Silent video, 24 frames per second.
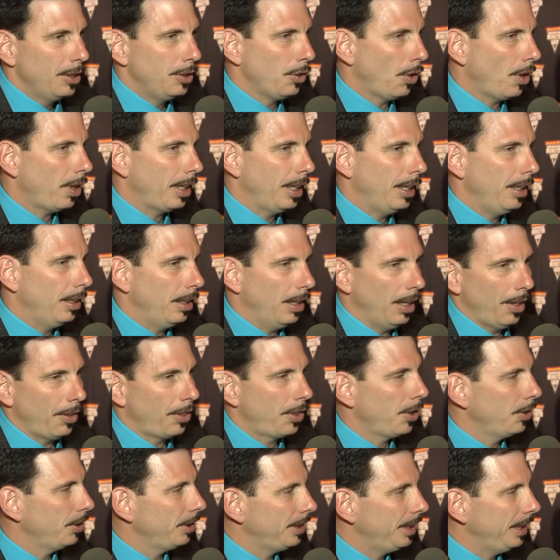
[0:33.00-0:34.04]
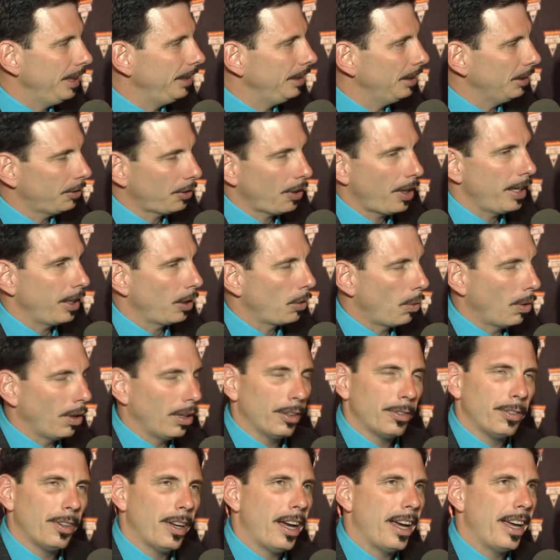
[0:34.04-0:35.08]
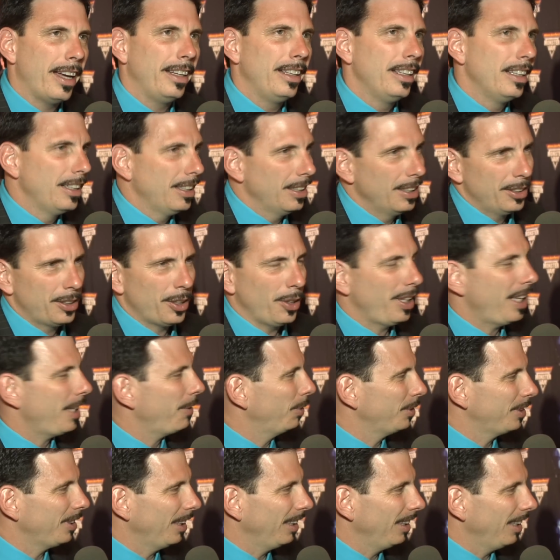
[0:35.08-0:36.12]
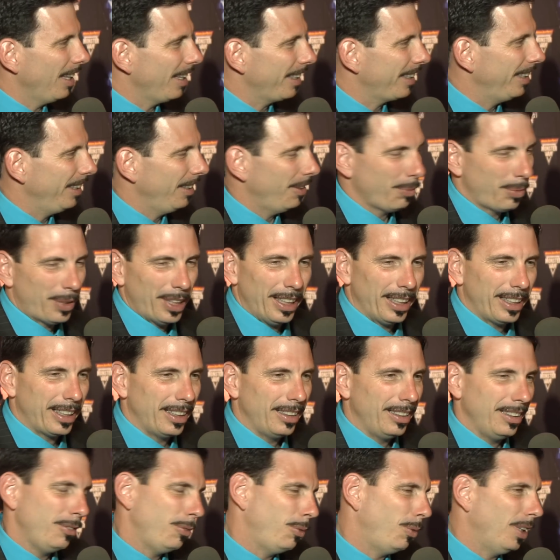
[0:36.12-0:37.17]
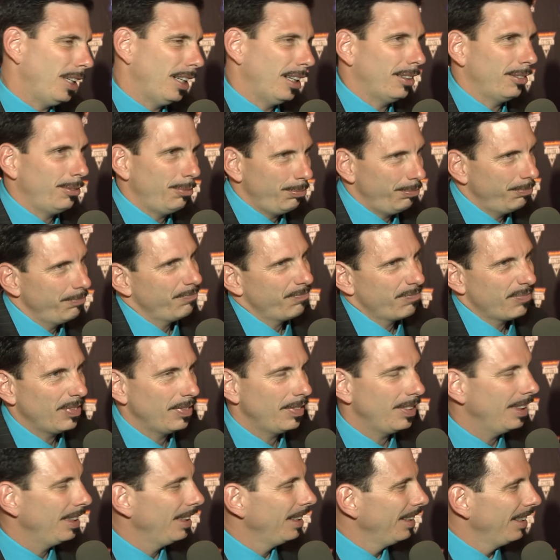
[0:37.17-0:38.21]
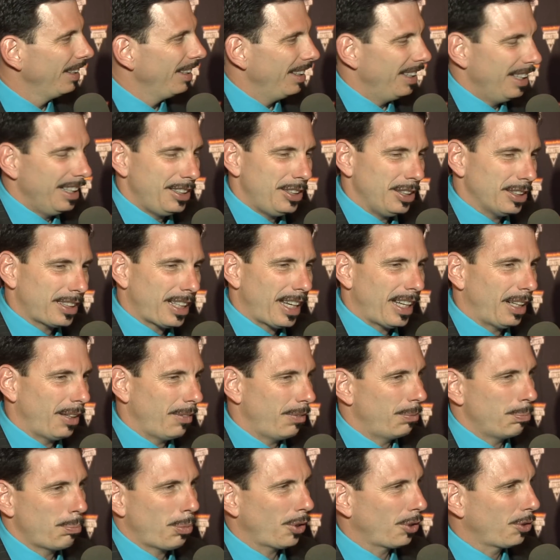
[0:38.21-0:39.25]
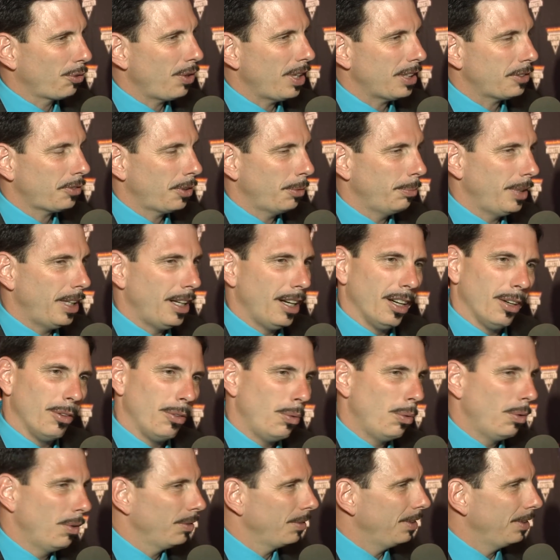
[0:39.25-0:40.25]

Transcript: drawn a thirteen to try and qualify, so that was unlucky. I'm thinking, well, it just kind of progressed from there.